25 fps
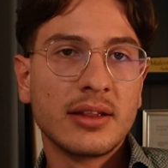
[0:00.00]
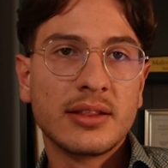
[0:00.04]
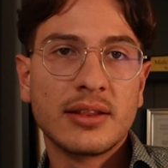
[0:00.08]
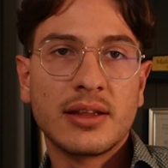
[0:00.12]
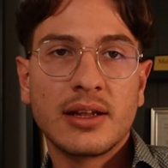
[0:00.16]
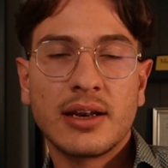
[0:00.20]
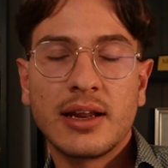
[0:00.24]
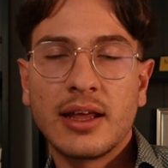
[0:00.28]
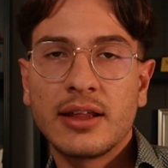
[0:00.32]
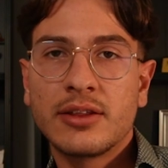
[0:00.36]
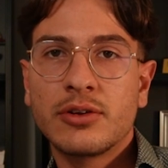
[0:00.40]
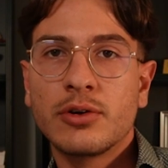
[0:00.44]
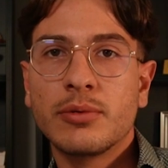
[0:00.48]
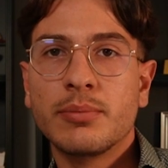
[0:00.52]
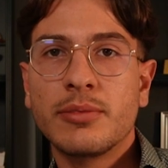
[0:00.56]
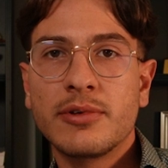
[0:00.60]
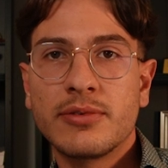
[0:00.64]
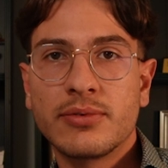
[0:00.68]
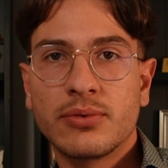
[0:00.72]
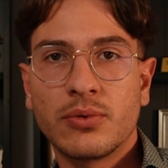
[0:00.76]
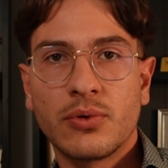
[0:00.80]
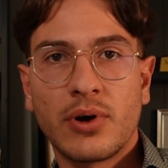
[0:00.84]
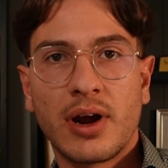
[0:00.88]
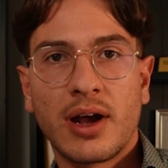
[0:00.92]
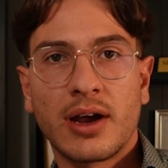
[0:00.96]
the letter
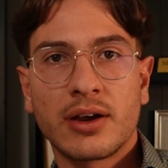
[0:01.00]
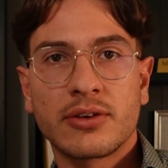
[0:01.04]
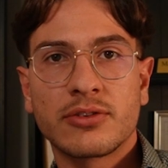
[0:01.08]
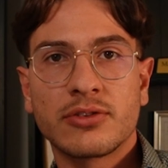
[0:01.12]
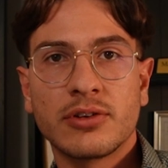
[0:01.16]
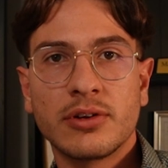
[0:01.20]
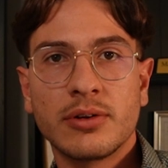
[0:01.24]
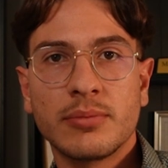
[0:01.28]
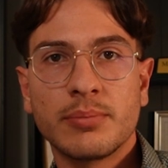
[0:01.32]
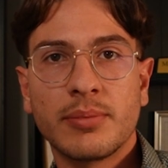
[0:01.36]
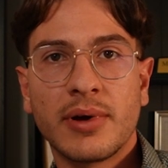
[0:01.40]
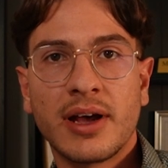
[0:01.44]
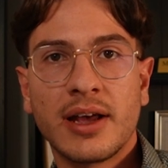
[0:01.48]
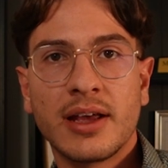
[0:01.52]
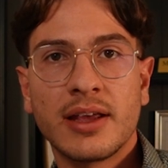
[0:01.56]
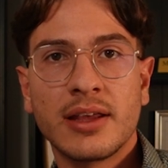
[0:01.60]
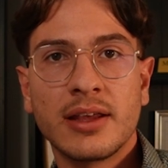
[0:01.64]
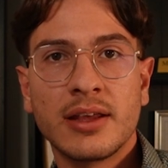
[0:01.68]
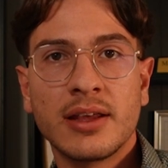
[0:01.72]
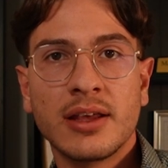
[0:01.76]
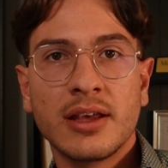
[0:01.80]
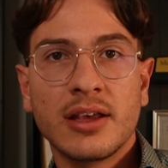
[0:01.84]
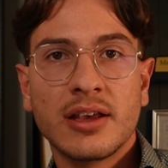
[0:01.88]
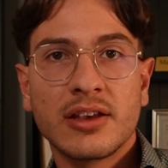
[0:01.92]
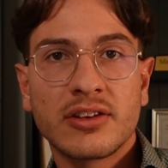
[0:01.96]
before action
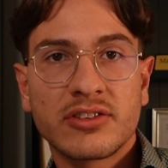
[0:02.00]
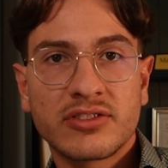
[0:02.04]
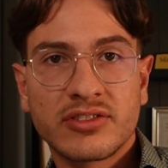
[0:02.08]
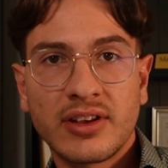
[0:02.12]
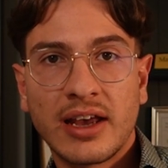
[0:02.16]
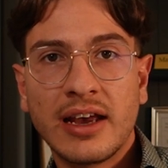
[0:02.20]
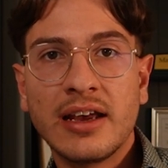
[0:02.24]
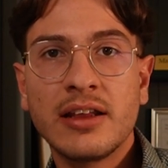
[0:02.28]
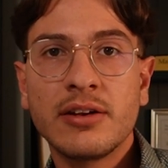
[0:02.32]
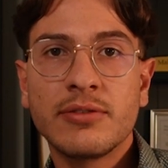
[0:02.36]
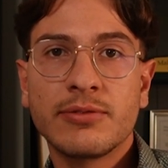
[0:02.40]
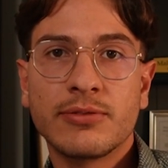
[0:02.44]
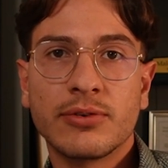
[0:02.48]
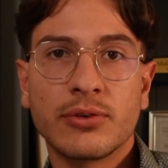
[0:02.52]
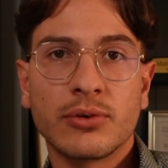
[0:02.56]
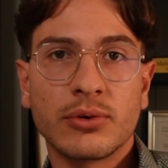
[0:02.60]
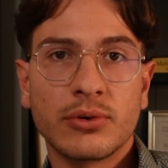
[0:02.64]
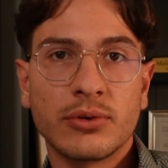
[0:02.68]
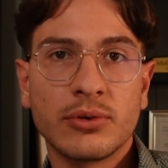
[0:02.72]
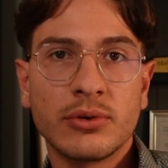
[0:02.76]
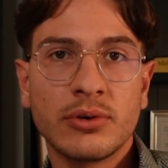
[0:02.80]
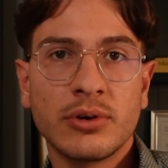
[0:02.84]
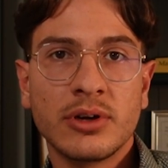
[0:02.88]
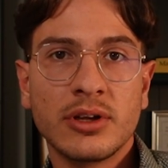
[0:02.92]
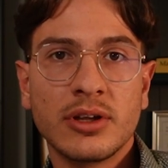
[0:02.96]
by signed
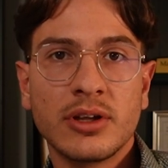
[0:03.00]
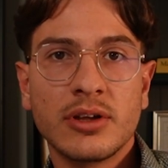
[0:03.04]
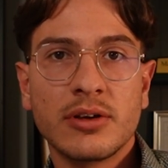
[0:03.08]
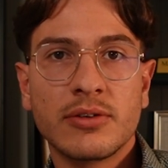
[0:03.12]
for